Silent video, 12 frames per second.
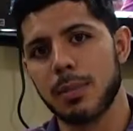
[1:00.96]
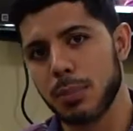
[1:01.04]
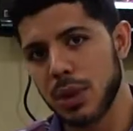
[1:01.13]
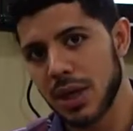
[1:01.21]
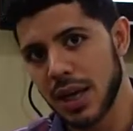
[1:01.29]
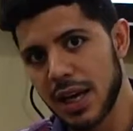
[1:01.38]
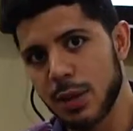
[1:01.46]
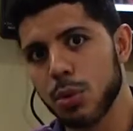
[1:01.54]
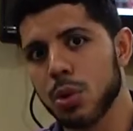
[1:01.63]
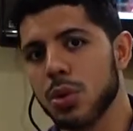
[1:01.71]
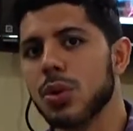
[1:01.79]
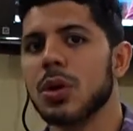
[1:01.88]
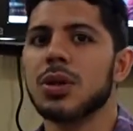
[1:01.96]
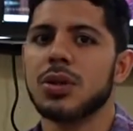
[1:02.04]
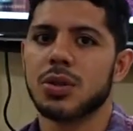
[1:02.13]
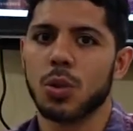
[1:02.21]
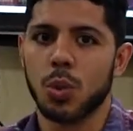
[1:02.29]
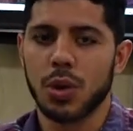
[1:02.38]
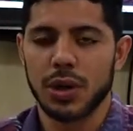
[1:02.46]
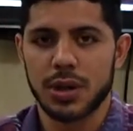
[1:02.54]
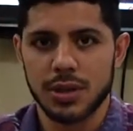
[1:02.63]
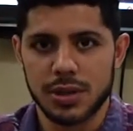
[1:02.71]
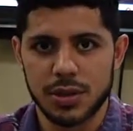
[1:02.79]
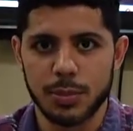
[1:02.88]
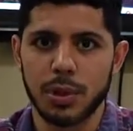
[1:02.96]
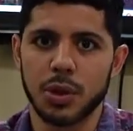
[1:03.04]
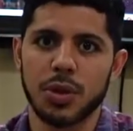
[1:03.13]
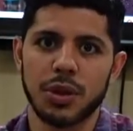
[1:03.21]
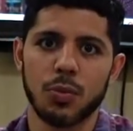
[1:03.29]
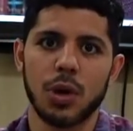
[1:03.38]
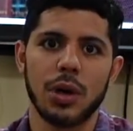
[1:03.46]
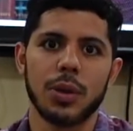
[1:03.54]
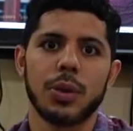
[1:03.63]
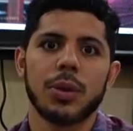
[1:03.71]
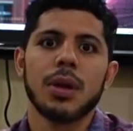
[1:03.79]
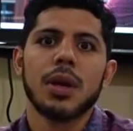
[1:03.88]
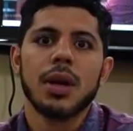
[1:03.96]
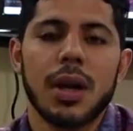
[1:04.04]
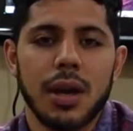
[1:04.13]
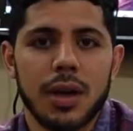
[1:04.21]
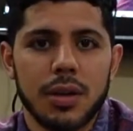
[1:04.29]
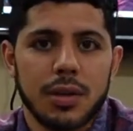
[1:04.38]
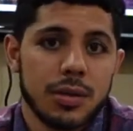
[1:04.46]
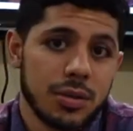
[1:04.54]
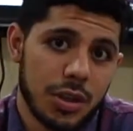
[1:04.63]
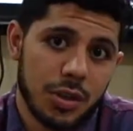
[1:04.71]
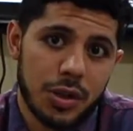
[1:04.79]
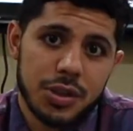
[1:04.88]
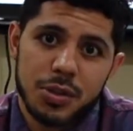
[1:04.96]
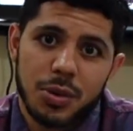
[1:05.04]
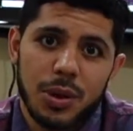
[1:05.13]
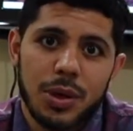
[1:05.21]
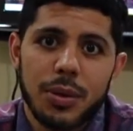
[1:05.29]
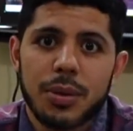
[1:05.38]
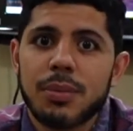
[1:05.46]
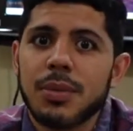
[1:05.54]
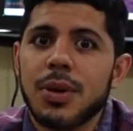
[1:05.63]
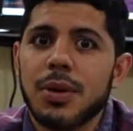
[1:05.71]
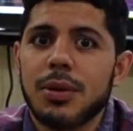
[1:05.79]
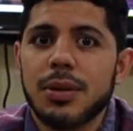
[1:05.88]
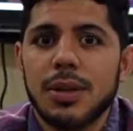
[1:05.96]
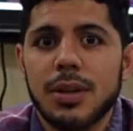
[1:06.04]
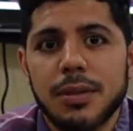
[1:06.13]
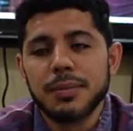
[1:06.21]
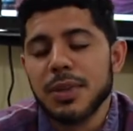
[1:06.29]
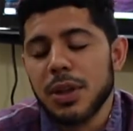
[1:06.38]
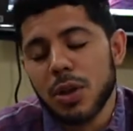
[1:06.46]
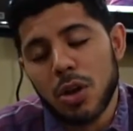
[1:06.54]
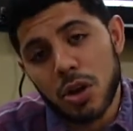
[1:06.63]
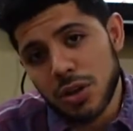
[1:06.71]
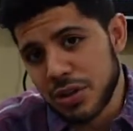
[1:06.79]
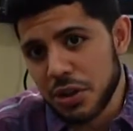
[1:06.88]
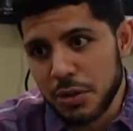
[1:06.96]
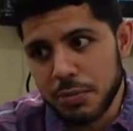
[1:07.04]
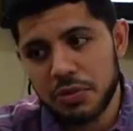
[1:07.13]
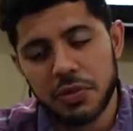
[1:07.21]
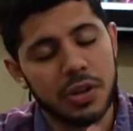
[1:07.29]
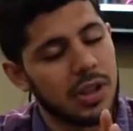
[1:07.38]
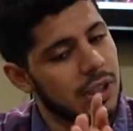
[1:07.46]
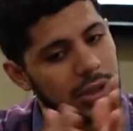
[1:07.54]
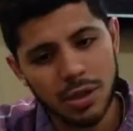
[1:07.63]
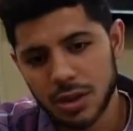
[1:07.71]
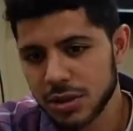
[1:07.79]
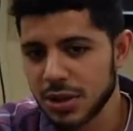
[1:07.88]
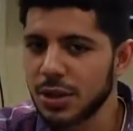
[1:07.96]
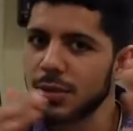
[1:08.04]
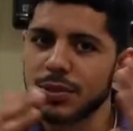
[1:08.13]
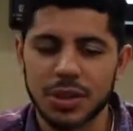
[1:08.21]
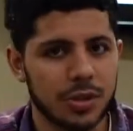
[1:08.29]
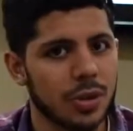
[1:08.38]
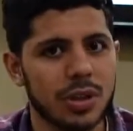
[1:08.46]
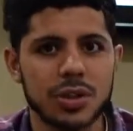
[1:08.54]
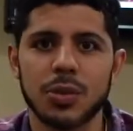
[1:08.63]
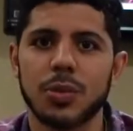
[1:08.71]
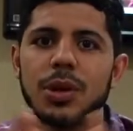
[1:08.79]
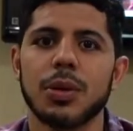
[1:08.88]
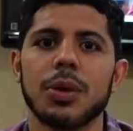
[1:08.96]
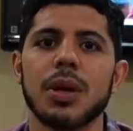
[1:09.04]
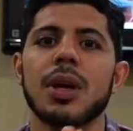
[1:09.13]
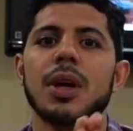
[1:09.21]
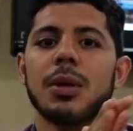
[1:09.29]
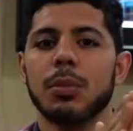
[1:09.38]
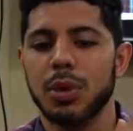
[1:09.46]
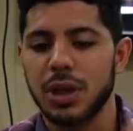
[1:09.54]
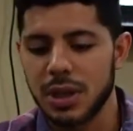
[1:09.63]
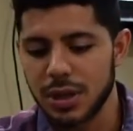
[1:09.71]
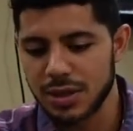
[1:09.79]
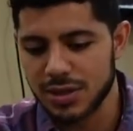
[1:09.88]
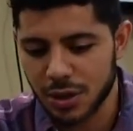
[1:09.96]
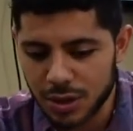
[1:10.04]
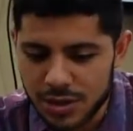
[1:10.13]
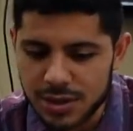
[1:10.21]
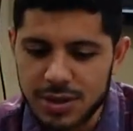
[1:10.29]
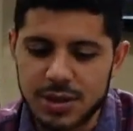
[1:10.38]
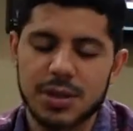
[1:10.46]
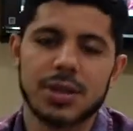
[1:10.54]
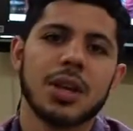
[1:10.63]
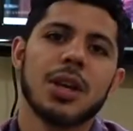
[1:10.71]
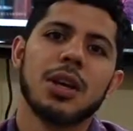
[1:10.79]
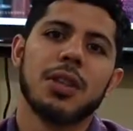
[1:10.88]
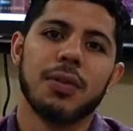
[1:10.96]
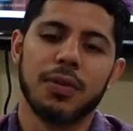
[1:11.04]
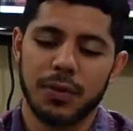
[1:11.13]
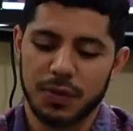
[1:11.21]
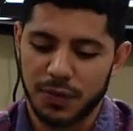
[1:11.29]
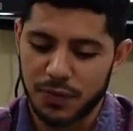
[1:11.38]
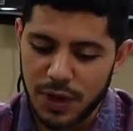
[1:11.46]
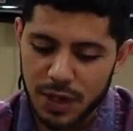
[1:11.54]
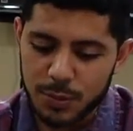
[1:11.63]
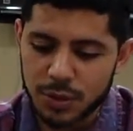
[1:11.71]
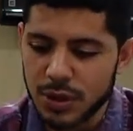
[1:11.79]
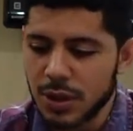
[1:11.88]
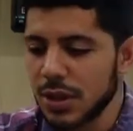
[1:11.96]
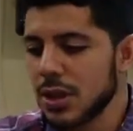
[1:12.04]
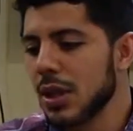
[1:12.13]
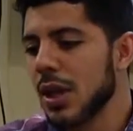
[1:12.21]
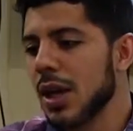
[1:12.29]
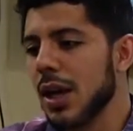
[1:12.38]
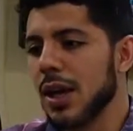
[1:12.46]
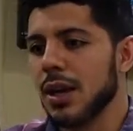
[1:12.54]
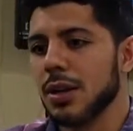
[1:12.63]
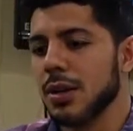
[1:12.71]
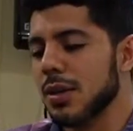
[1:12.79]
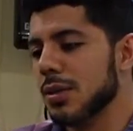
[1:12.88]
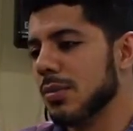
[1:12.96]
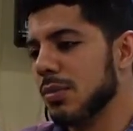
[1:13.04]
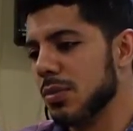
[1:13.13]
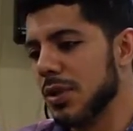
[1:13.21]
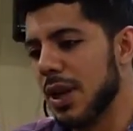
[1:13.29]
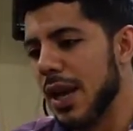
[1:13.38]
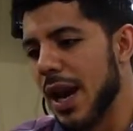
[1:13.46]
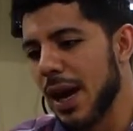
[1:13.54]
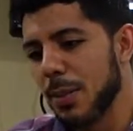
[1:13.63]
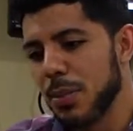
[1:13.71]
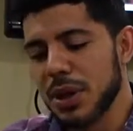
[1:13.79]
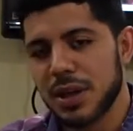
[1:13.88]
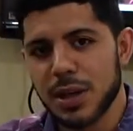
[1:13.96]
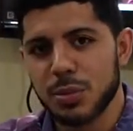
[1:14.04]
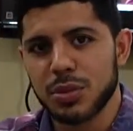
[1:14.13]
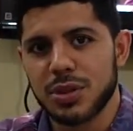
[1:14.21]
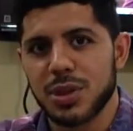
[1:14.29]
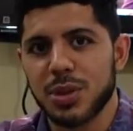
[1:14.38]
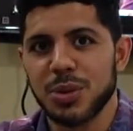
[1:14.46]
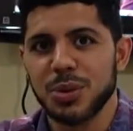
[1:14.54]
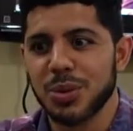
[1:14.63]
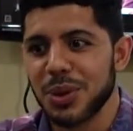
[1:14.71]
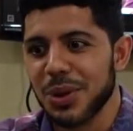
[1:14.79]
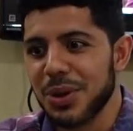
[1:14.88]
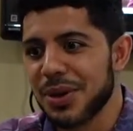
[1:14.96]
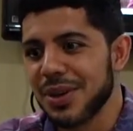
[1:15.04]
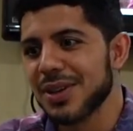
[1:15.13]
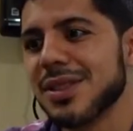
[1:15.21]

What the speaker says: be able to work into building wealth and generational wealth, in the long term. If you're thinking long term, generational wealth, breaking these curses of the family and not being able to learn